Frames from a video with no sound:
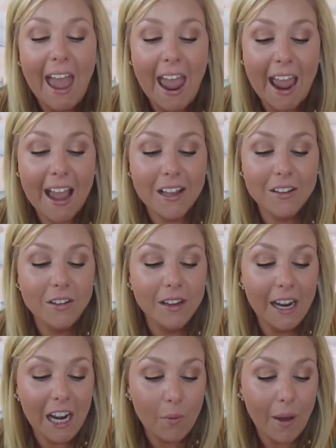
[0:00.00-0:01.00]
And
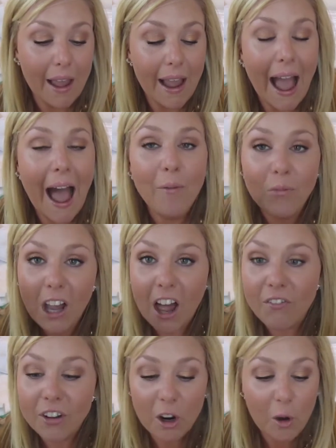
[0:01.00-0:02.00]
anyway, I'm
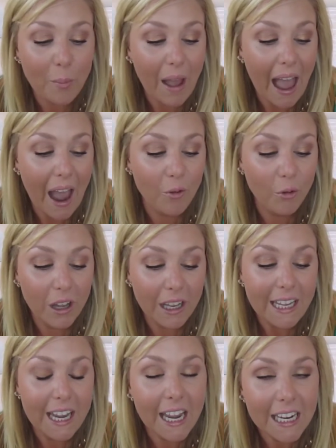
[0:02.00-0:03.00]
loving them. I
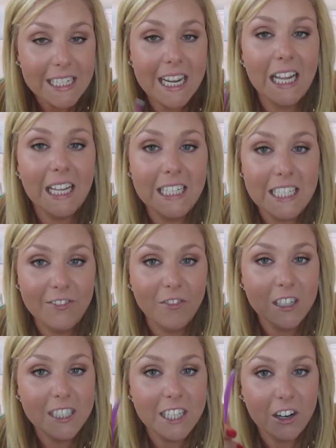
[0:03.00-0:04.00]
really can tell a
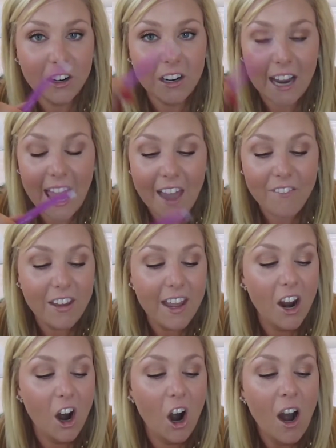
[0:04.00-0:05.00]
difference. They're
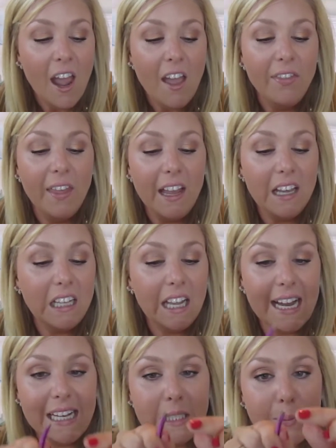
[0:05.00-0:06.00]
heavier. They
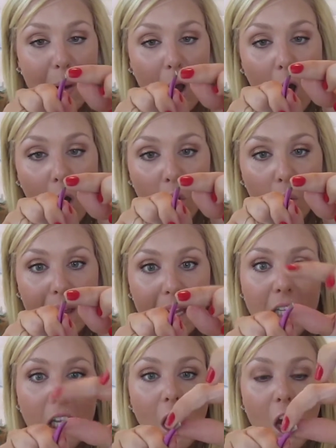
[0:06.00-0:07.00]
clasp all the way
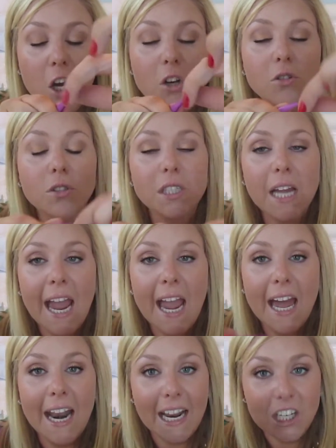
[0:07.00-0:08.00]
closed.
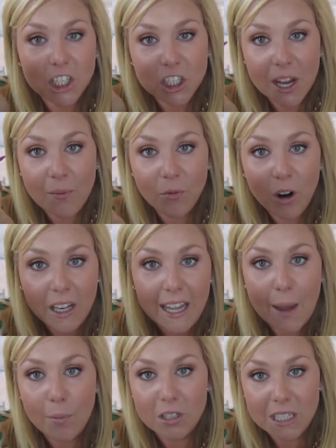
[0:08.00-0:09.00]
And I just am really
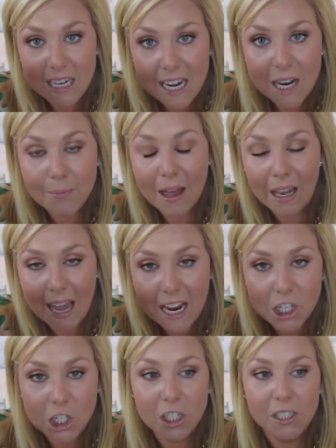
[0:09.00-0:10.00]
able to get my
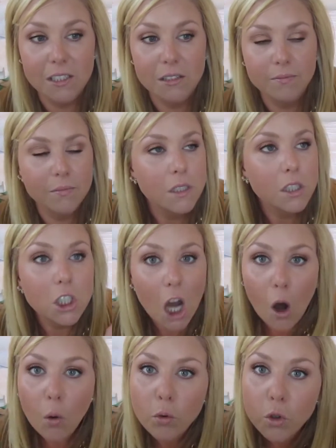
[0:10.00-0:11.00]
lashes.
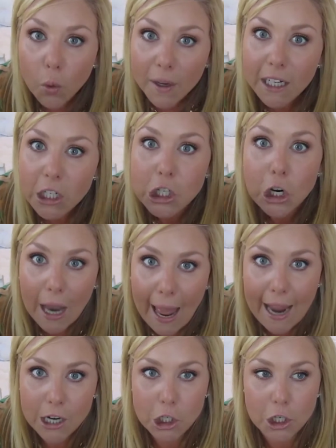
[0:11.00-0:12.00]
Don't tweeze your
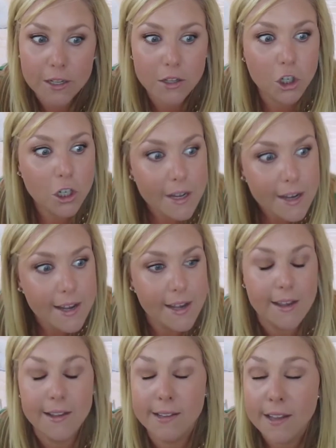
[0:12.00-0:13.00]
lashes.
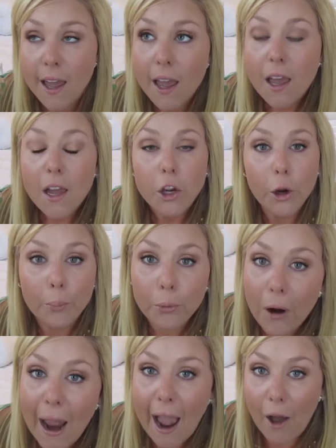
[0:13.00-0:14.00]
Jeez. Your
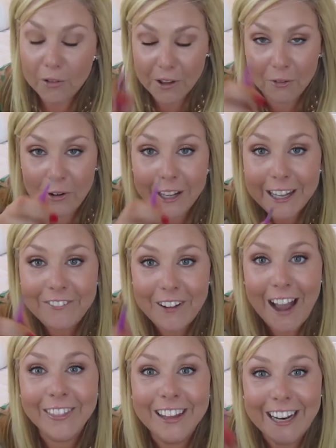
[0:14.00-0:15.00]
brows. I really
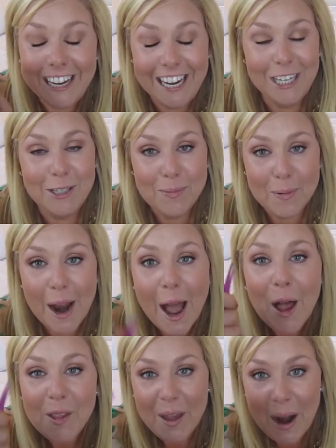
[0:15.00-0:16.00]
find that it gets your
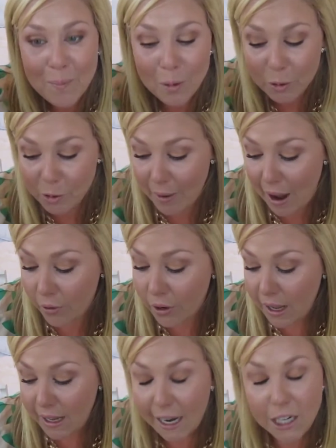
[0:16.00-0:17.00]
brows and it pulls them out.
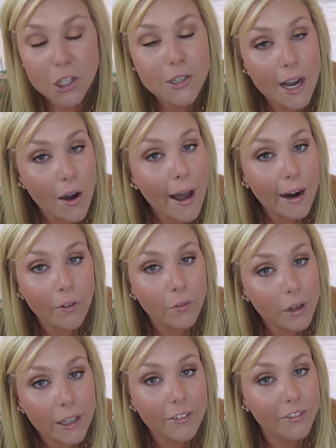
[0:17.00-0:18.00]
Can't you tell I don't
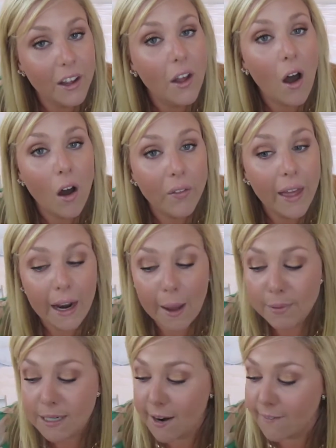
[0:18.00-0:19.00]
really feel all that
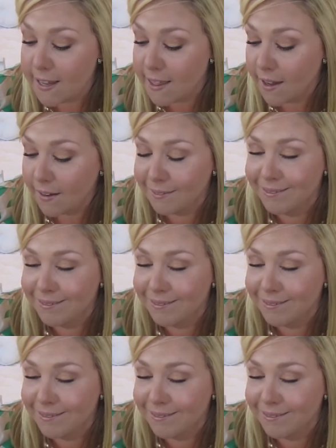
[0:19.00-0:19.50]
up to everything?